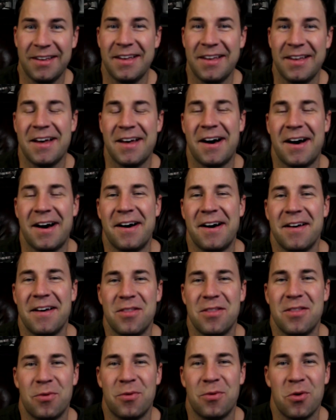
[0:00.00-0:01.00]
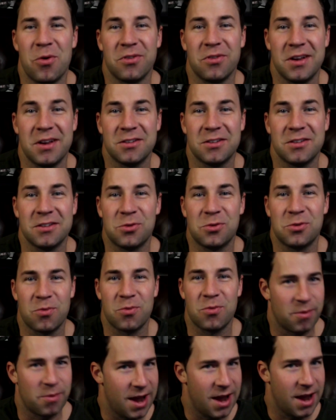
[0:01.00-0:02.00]
uh, the Rosalina tour where
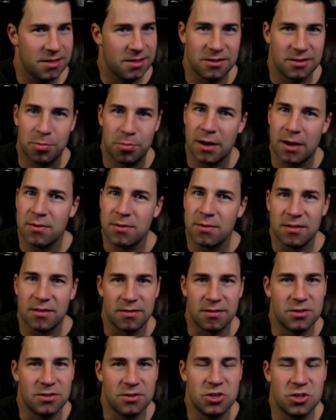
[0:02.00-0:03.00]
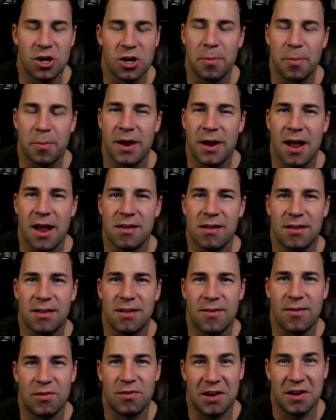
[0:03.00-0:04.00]
we had these penguins jumping at us at
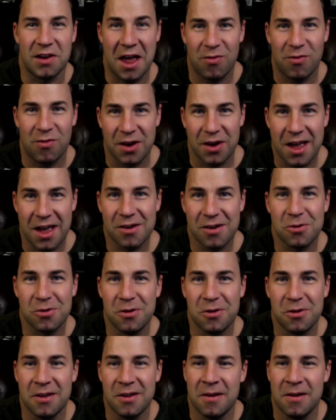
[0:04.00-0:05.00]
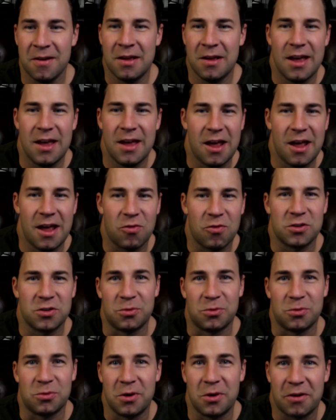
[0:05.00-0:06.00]
every every angle, and of course
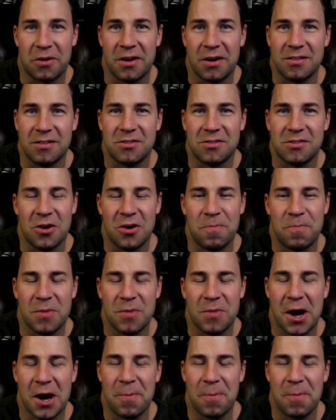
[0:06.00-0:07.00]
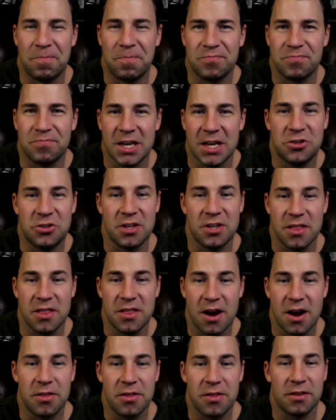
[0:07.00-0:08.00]
ruining a run. So um, interesting
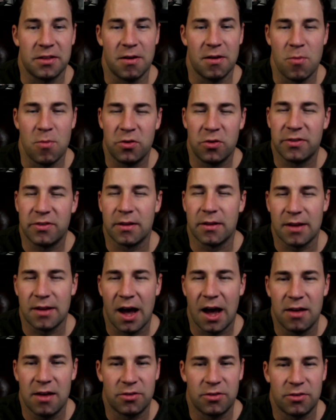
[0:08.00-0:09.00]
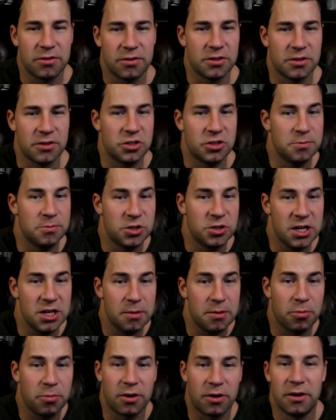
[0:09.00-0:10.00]
there that uh, most of the ties are to Cheep
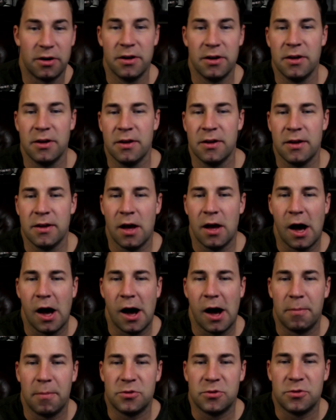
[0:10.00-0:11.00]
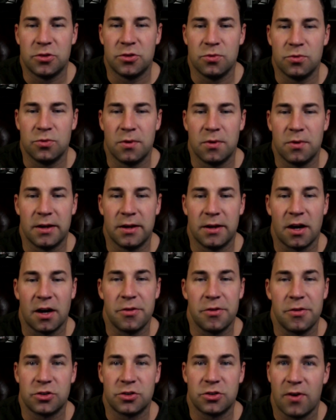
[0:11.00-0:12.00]
Cheep or um, to uh, to
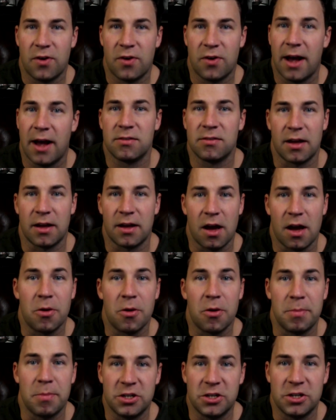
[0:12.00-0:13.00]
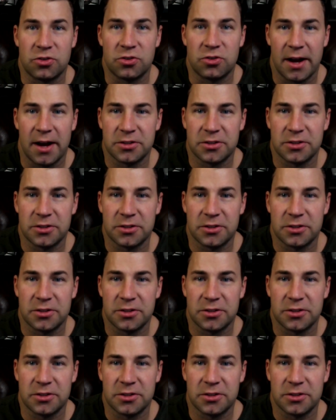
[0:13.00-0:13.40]
other tracks like other beach tracks,